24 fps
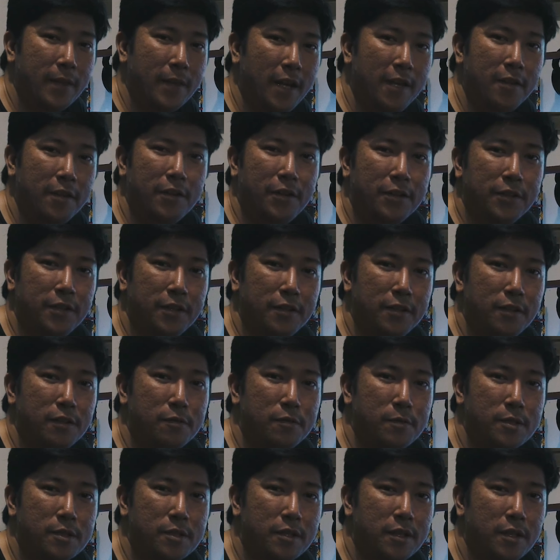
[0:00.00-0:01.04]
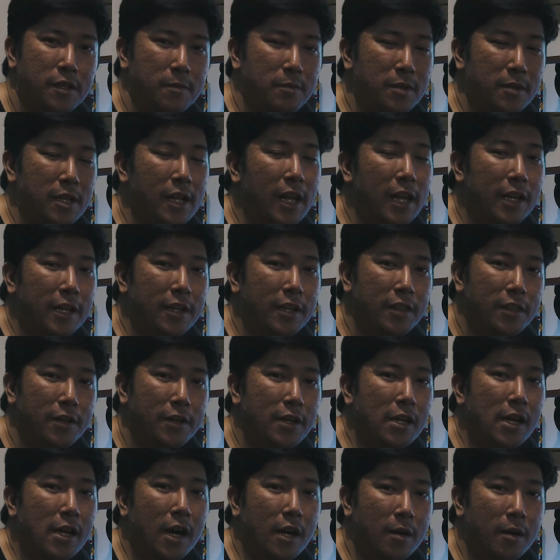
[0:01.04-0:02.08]
I thought that this was gonna be like a
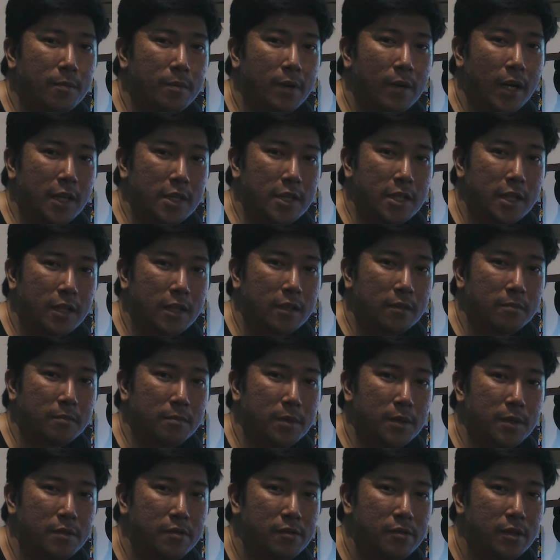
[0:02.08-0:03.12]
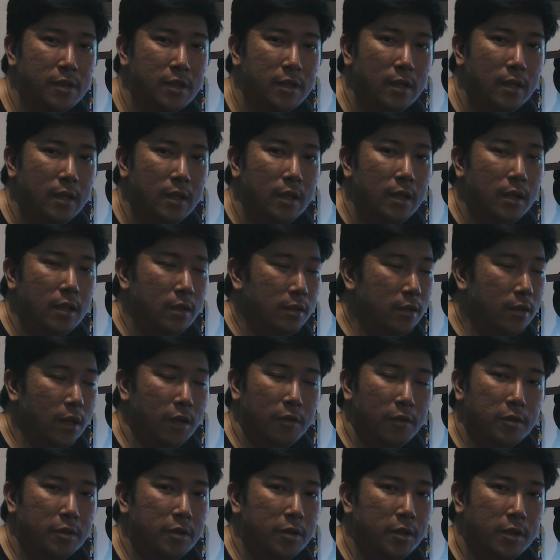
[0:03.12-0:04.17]
3-hour project at most.
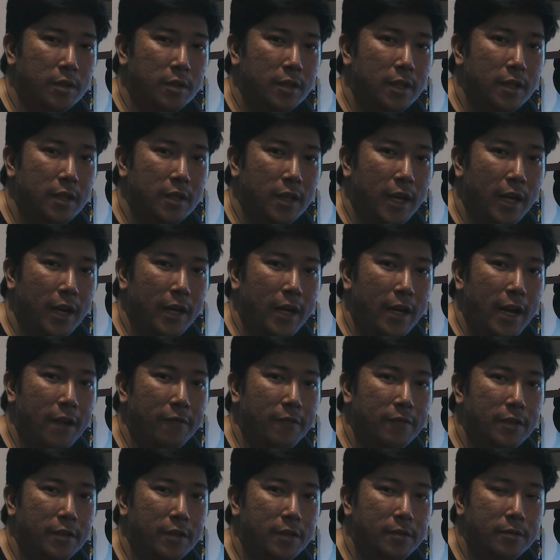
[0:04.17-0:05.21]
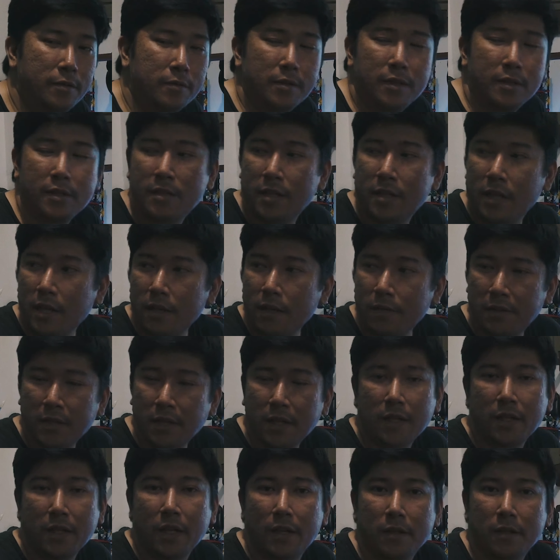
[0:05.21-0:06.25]
No, it took the entire afternoon. It's
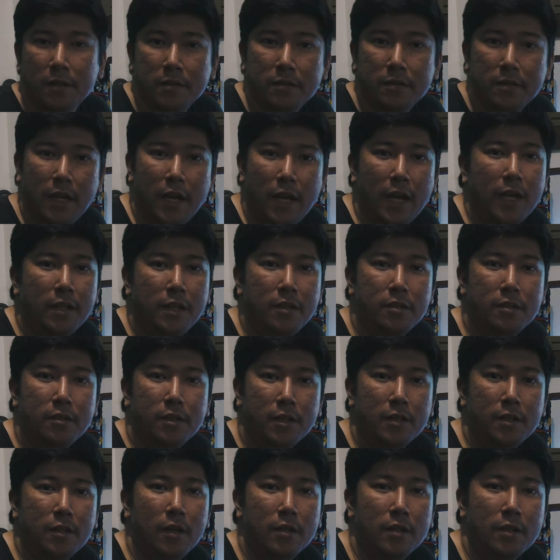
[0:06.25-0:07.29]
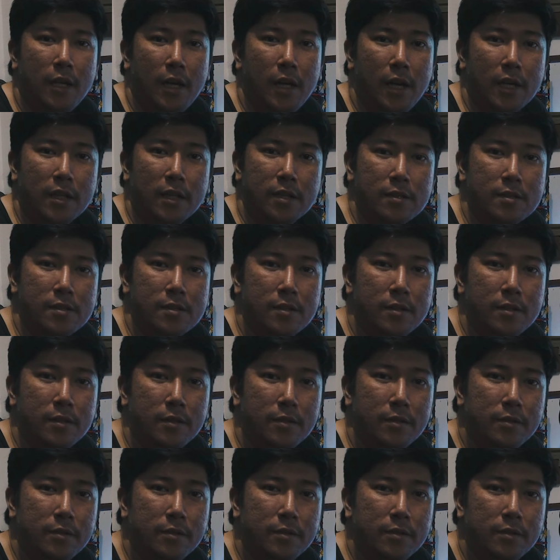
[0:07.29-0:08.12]
evening now. I had to turn on the lights.